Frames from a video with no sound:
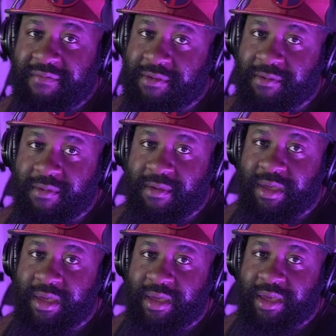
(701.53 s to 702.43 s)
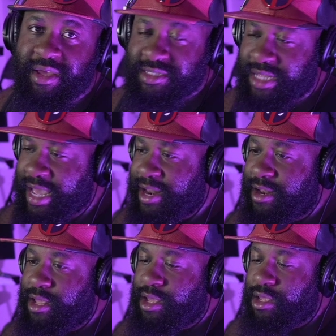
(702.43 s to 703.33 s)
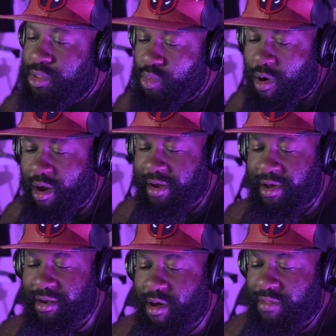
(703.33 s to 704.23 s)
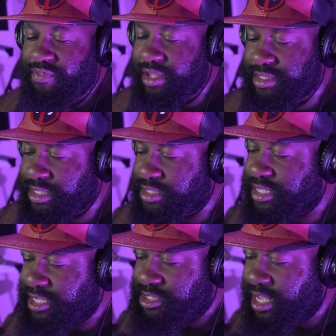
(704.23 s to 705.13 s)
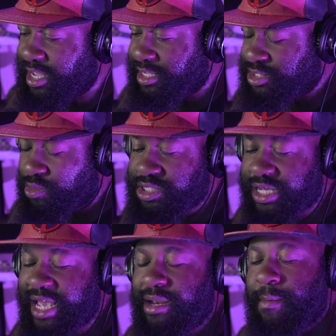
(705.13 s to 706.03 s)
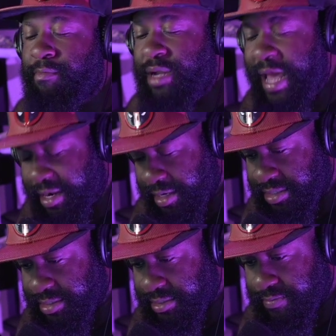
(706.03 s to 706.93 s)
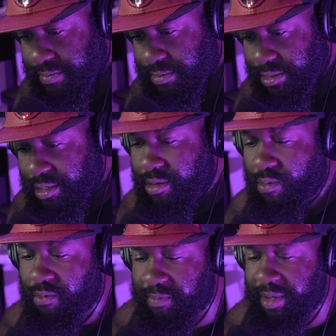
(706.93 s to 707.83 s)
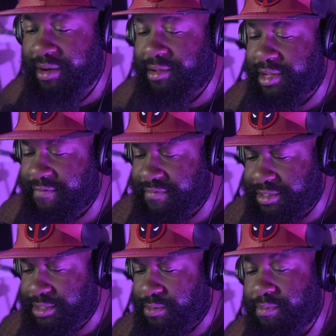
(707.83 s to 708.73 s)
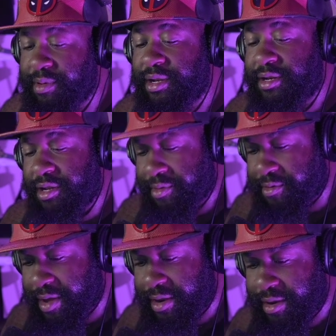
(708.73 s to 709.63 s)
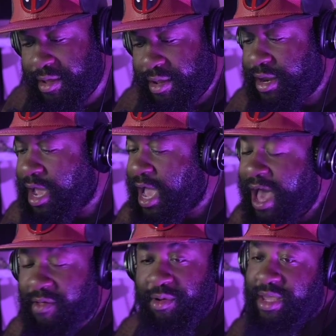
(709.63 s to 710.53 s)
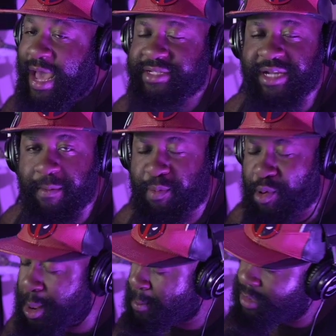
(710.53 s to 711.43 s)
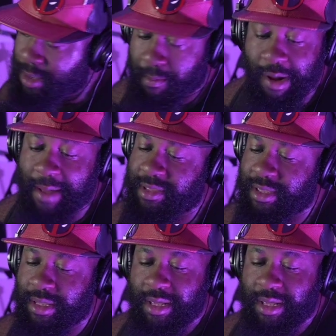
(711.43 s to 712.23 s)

you. It's that you are an unauthentic because they they associate blackness with being a leftist, with being a Democrat. Now, how we got to that point, probably